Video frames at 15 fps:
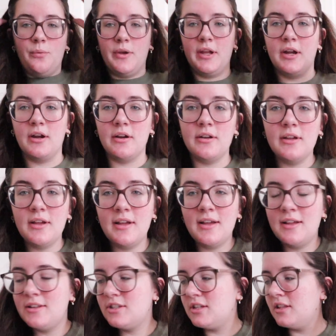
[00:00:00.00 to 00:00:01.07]
weird
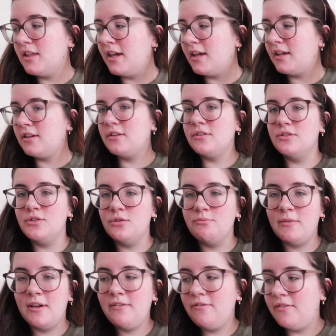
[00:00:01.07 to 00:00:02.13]
to like do
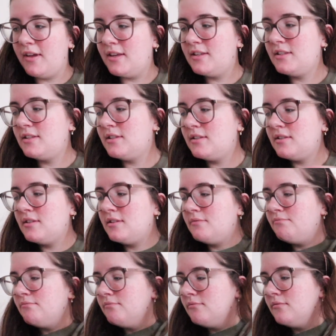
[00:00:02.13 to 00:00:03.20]
my face,
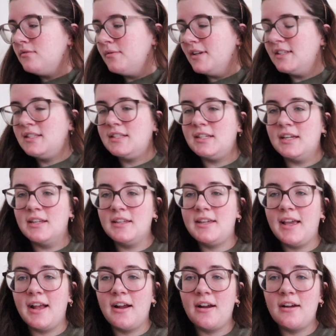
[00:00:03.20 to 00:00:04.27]
my
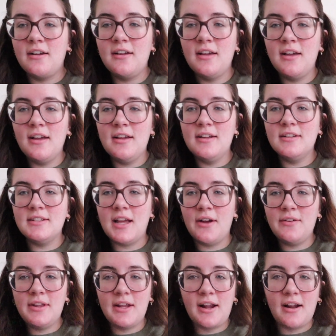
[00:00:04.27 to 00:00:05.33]
skincare
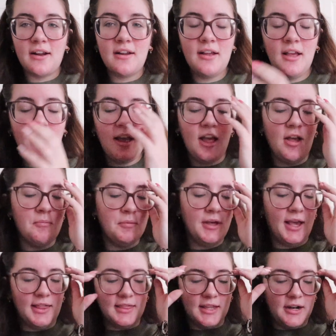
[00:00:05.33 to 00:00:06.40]
down here, but
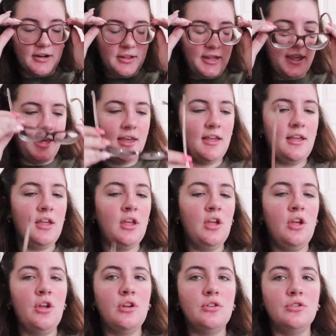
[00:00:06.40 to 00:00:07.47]
I literally
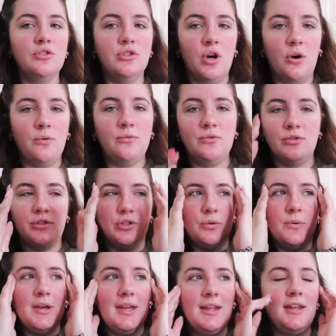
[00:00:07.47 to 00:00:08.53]
don't
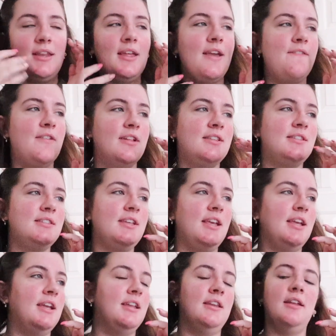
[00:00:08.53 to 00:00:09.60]
do it if it's
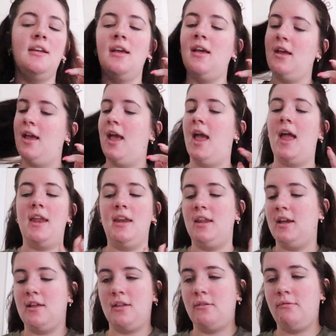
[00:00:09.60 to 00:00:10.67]
in
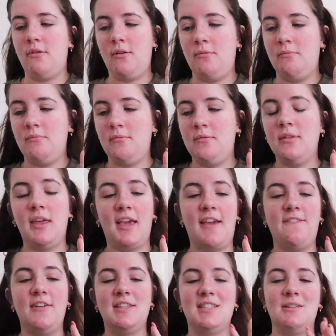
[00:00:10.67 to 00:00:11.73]
any other room. Like
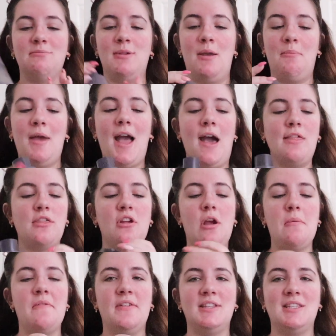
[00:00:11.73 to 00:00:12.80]
if it's in my
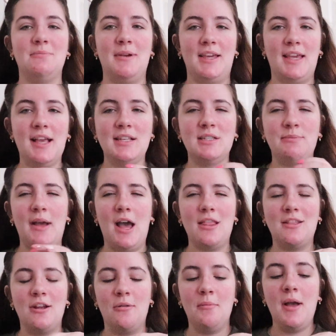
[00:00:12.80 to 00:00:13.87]
bathroom, if it's in my guest
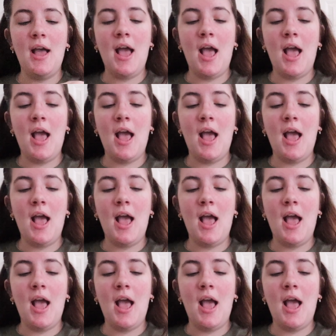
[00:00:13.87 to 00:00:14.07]
bathroom,